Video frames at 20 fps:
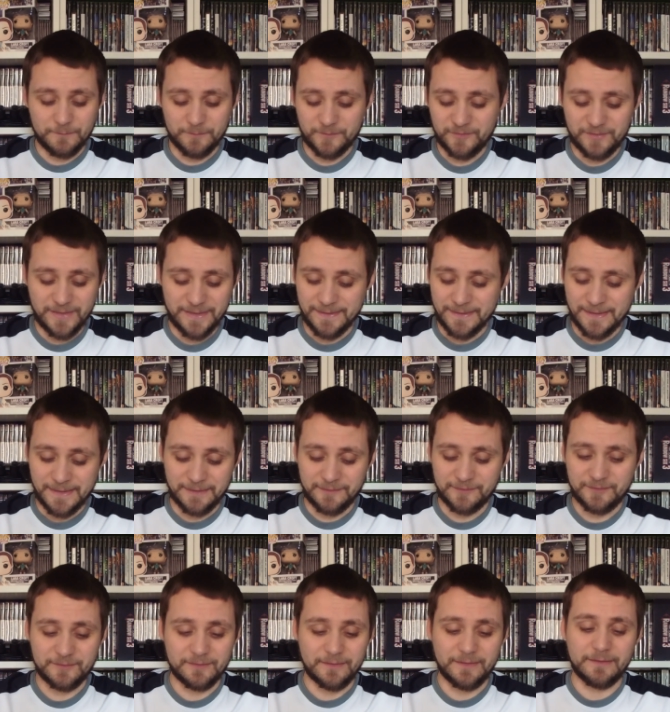have seen this,
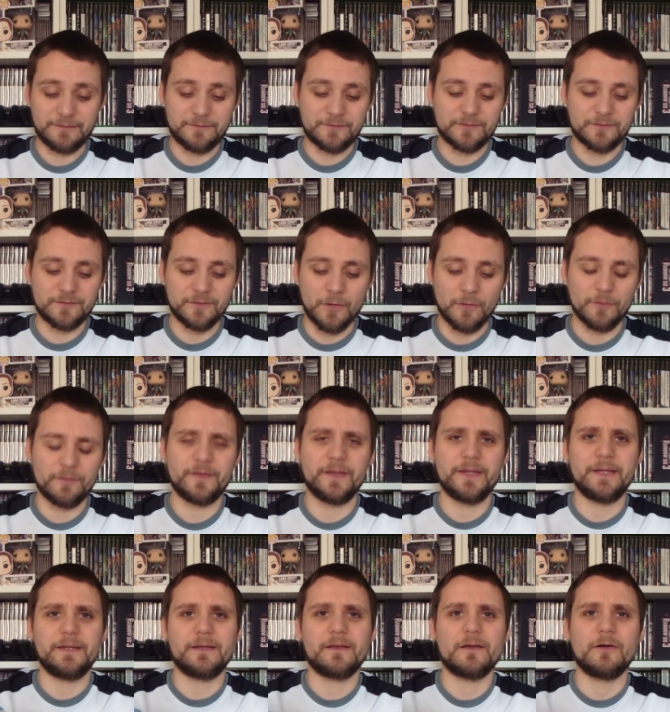it's not
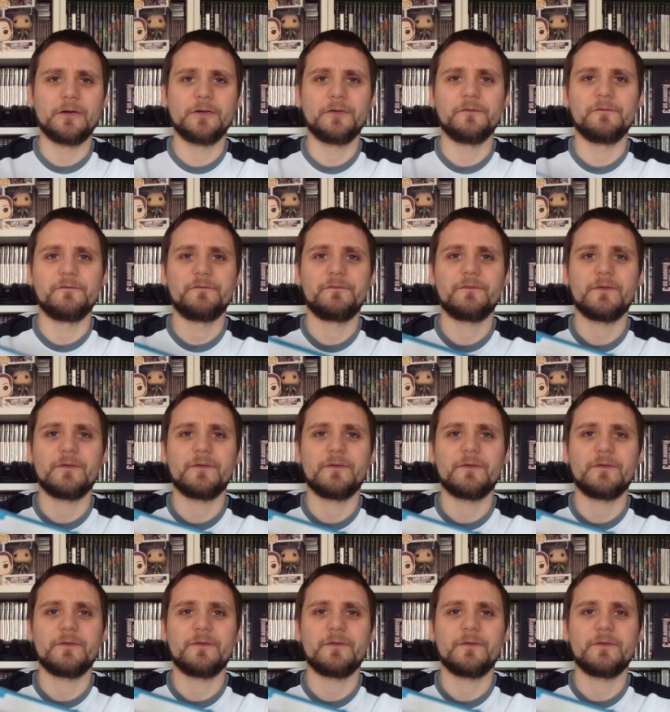the kind of